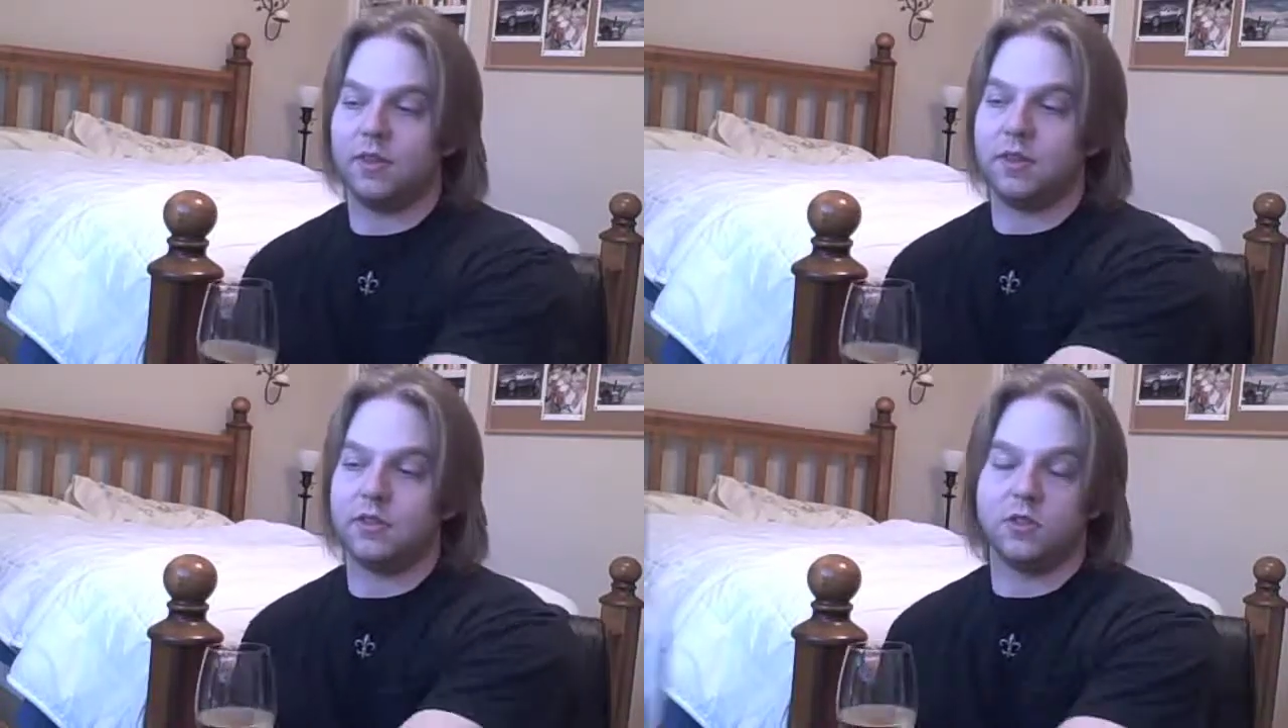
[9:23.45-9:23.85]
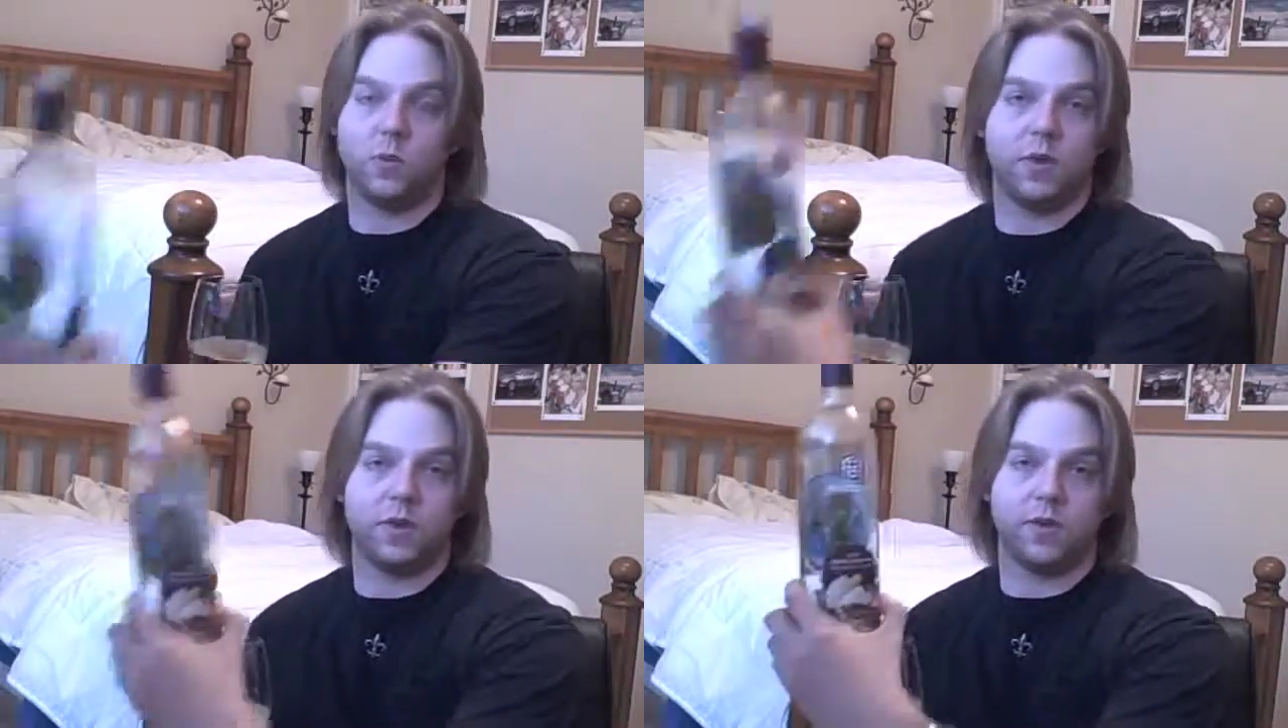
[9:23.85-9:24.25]
This is the
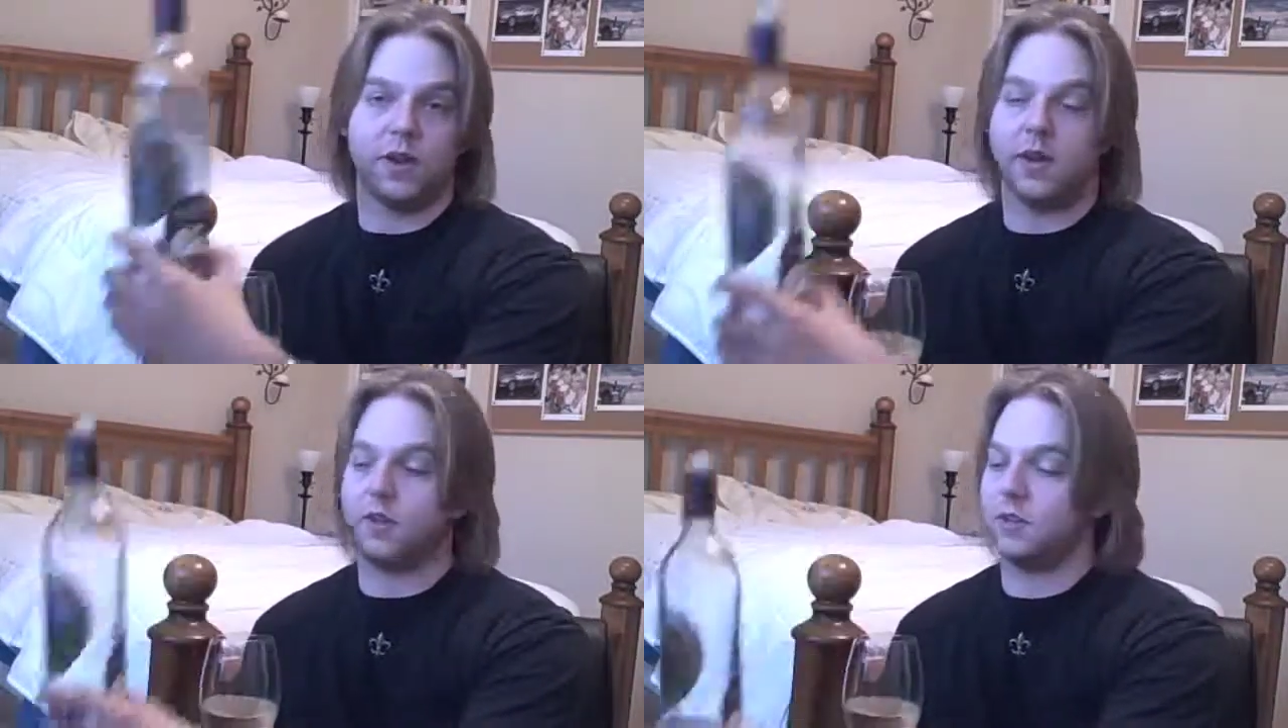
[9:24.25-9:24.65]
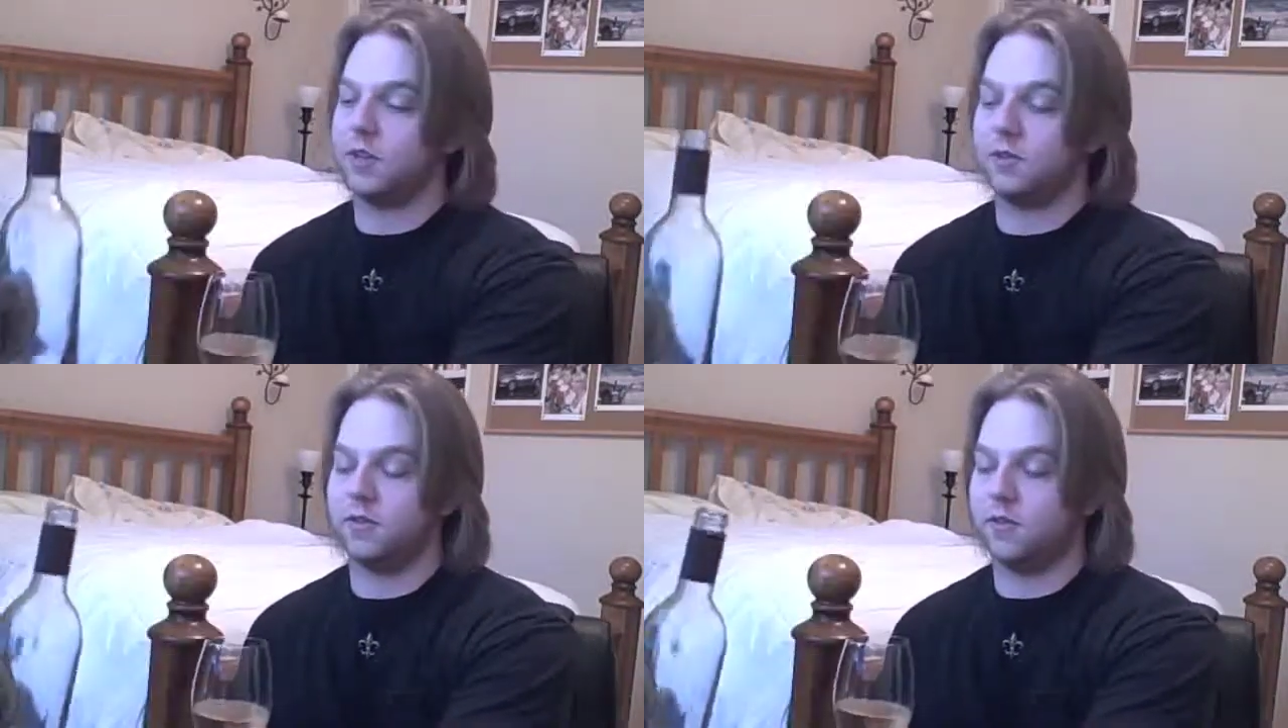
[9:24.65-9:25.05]
winner right here. This
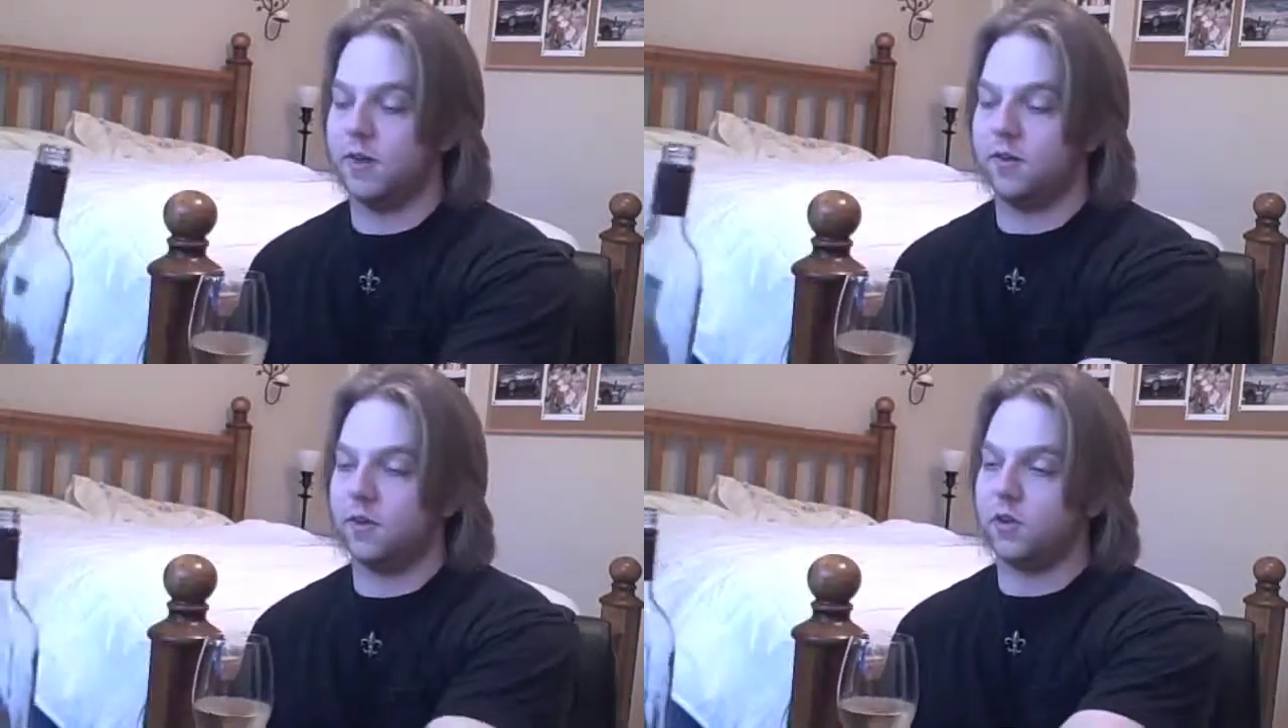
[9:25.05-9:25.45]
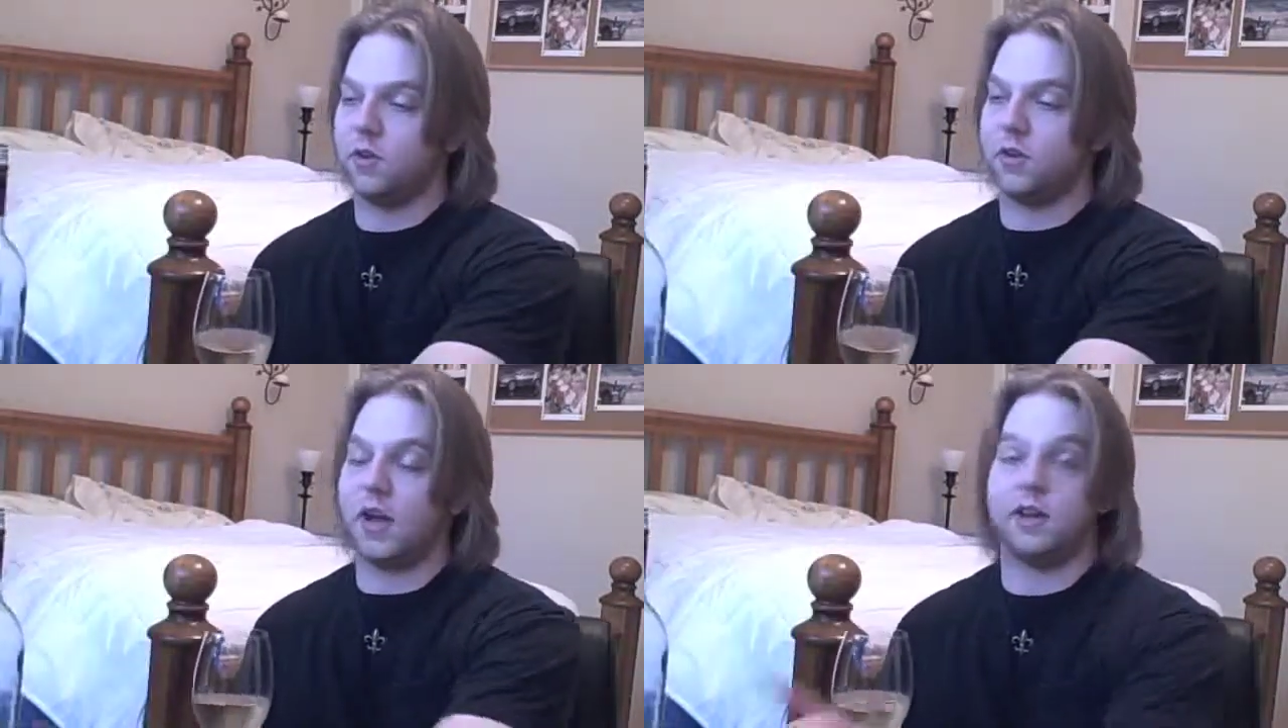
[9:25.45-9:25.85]
stuff is very, very
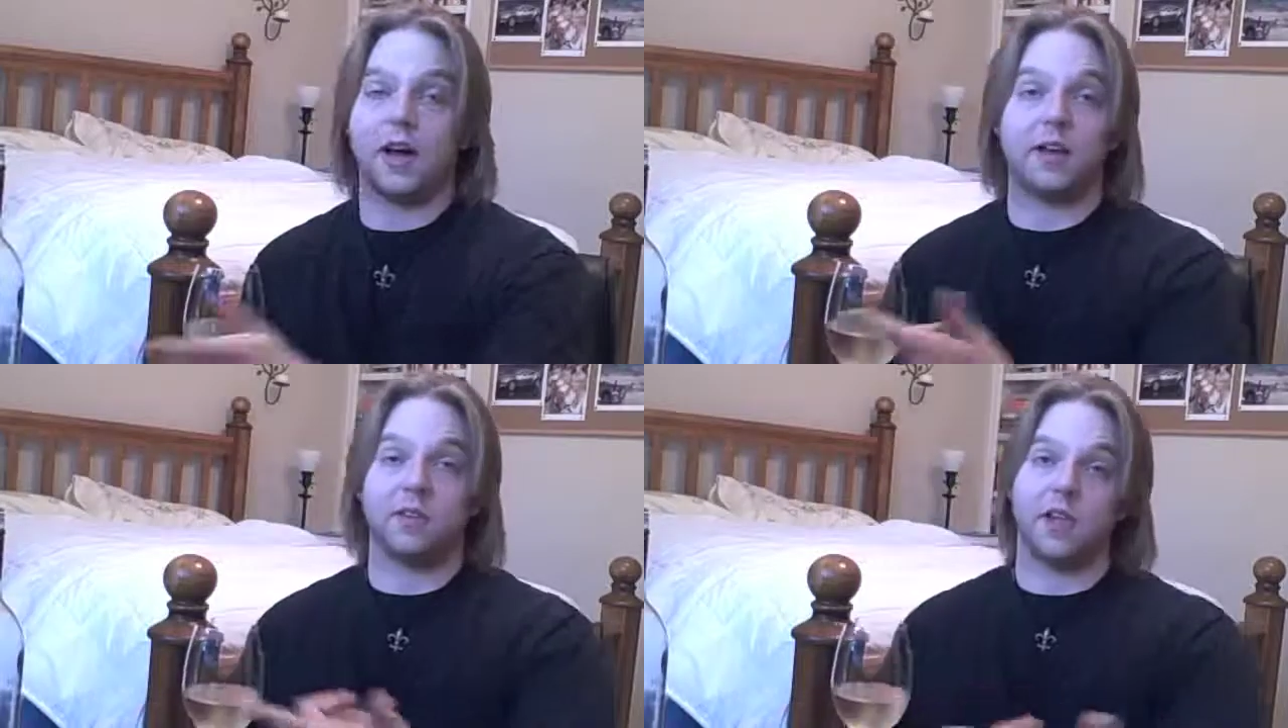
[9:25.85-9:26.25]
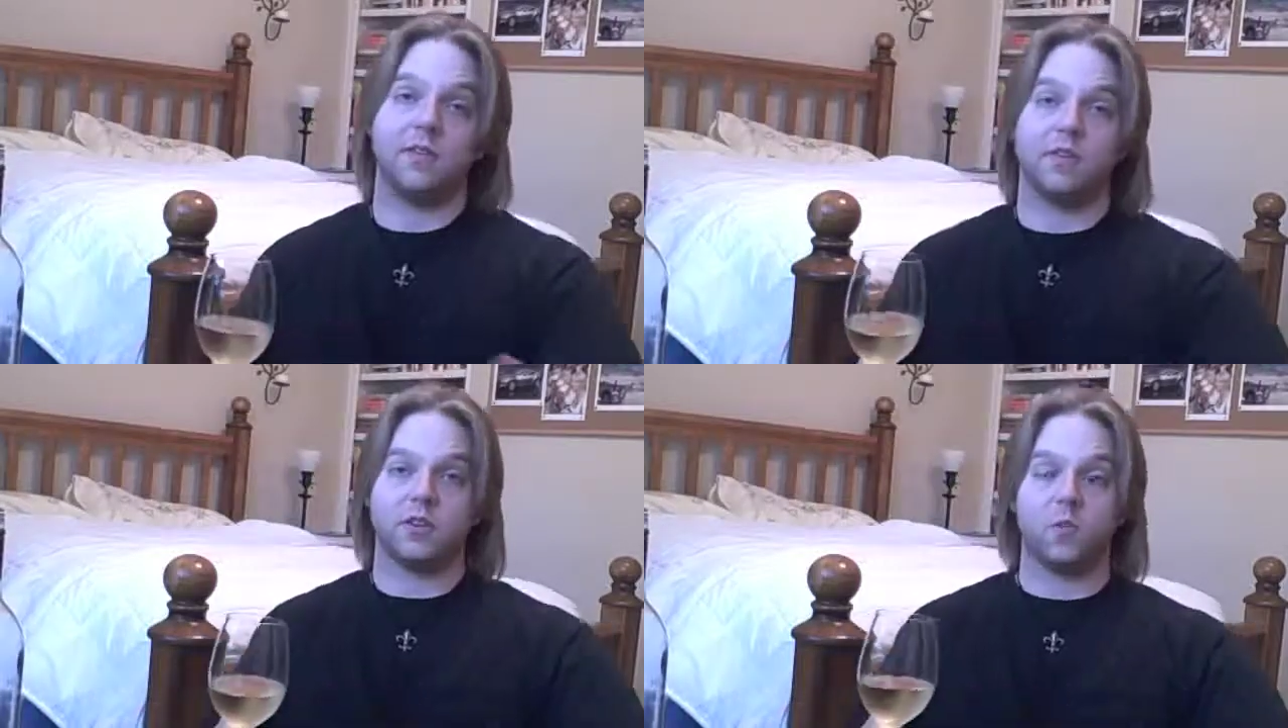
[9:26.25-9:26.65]
good. I
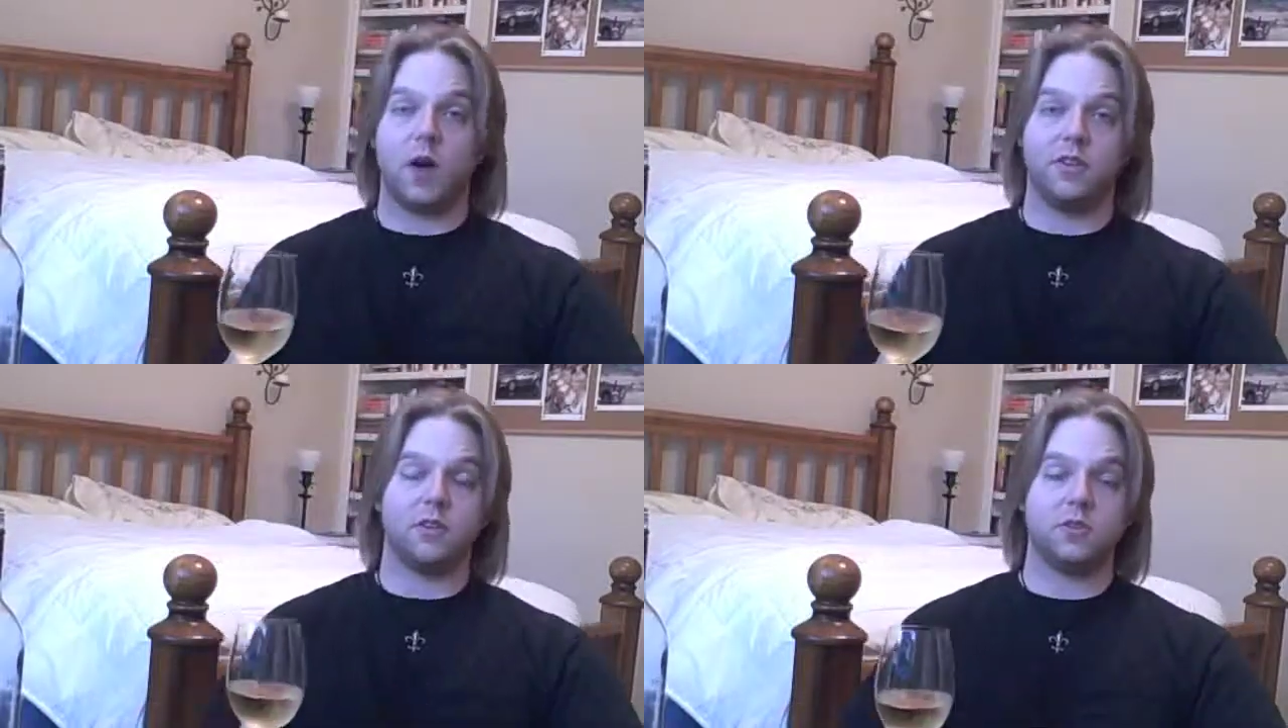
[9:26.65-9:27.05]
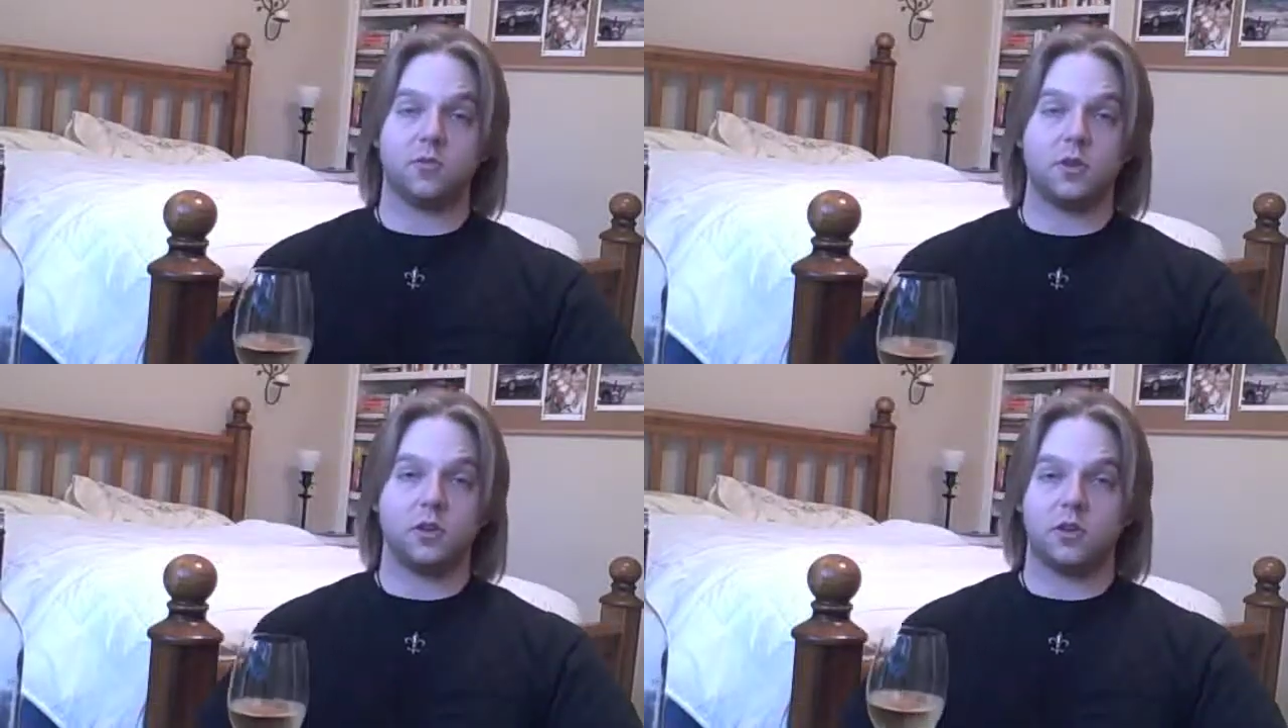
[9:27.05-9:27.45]
love this wine. This is really